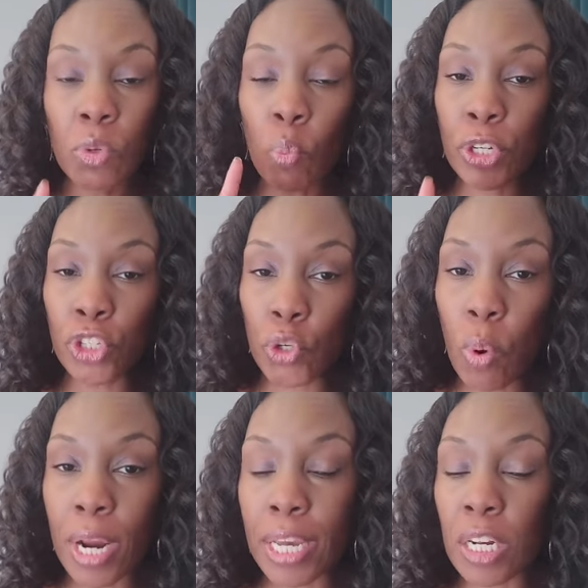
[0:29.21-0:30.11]
When you
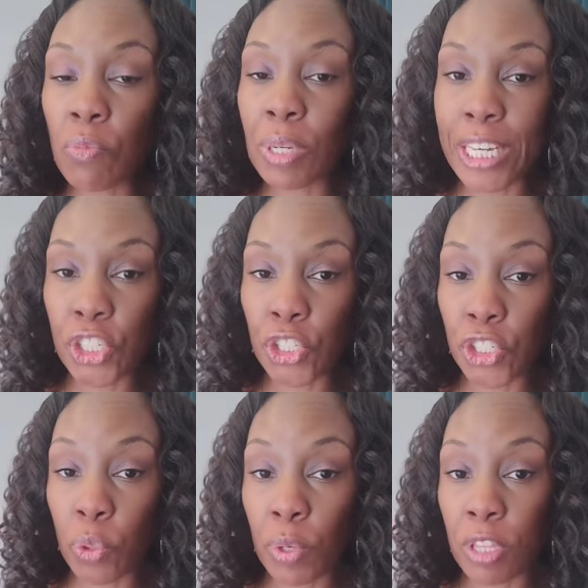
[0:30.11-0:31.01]
are in a
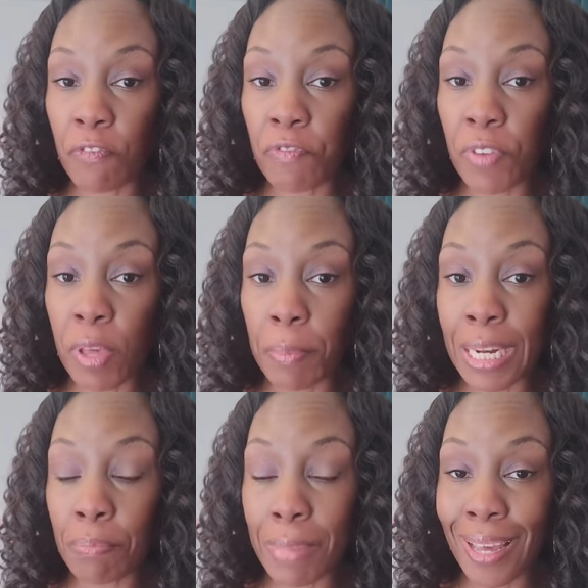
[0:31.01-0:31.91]
relationship with a feminine
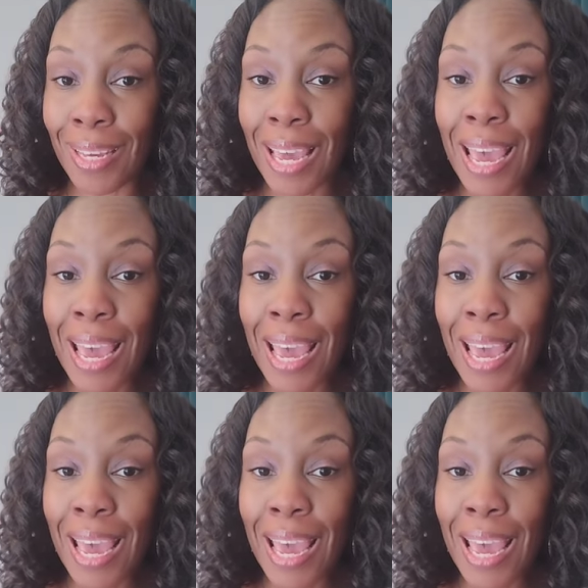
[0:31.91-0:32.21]
man,